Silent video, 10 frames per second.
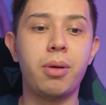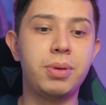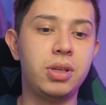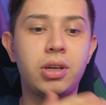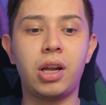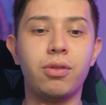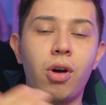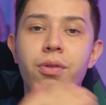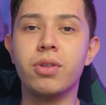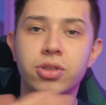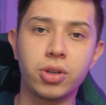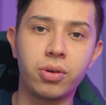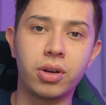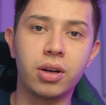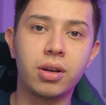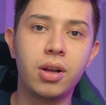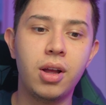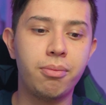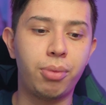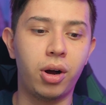to be kind of over the shoulder,
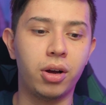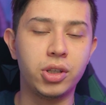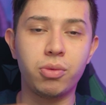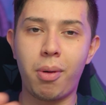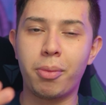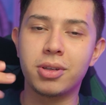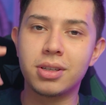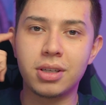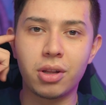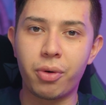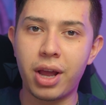but you won't be able to see the